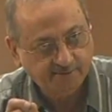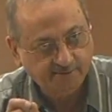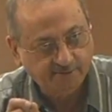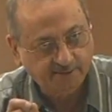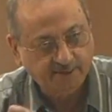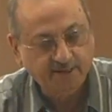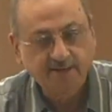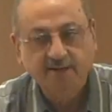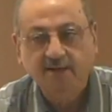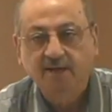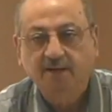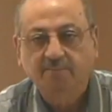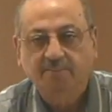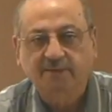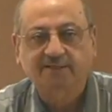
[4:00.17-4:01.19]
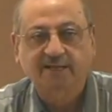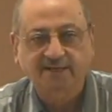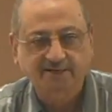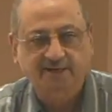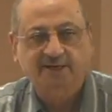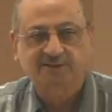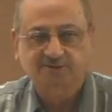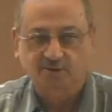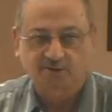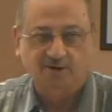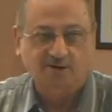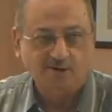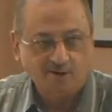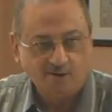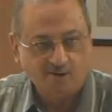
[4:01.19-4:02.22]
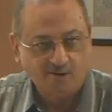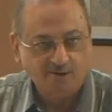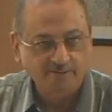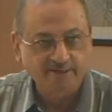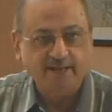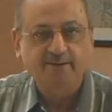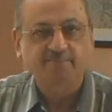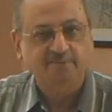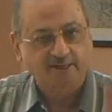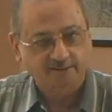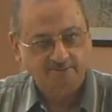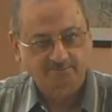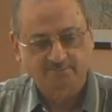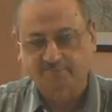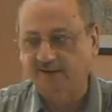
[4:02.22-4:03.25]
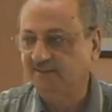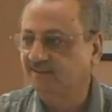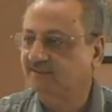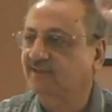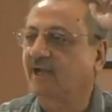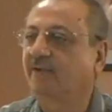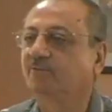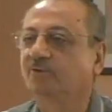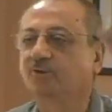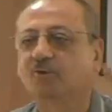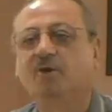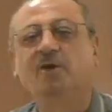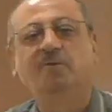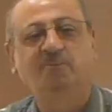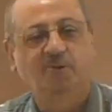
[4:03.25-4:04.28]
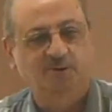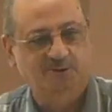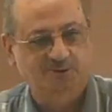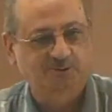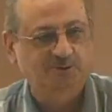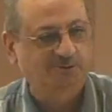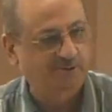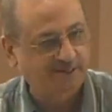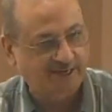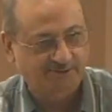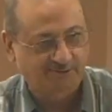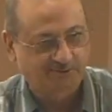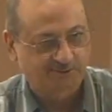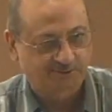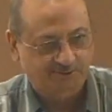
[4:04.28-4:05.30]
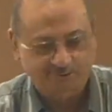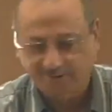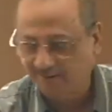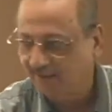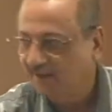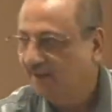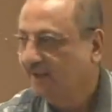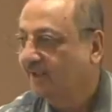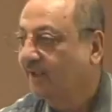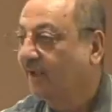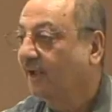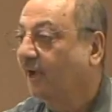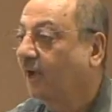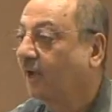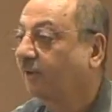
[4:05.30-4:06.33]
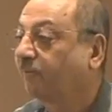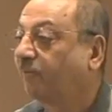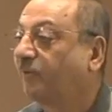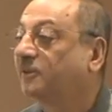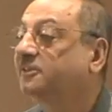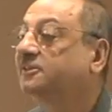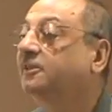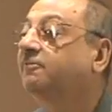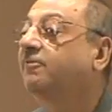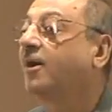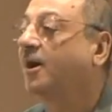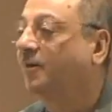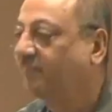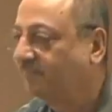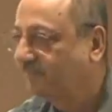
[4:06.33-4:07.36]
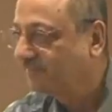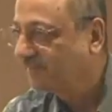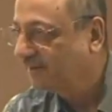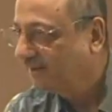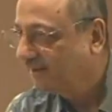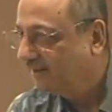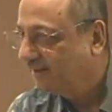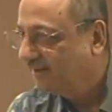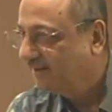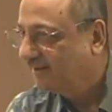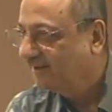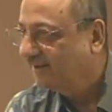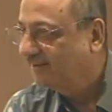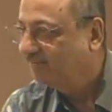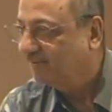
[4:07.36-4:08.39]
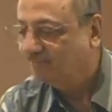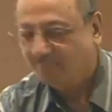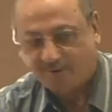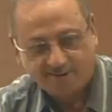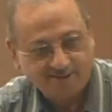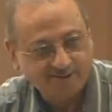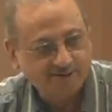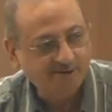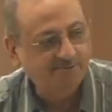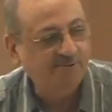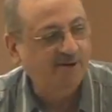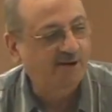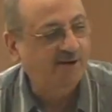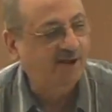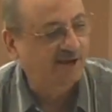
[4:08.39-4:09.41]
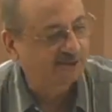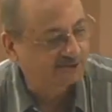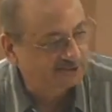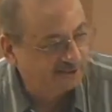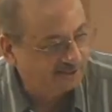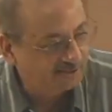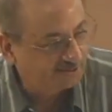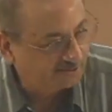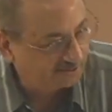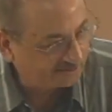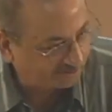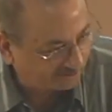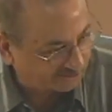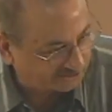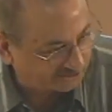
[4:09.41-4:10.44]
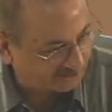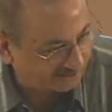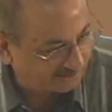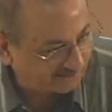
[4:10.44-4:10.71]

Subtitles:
Okay? But then it has got a long name that by the time you go in book 2, you'll get used to it. Harful istifham. Particle for asking question.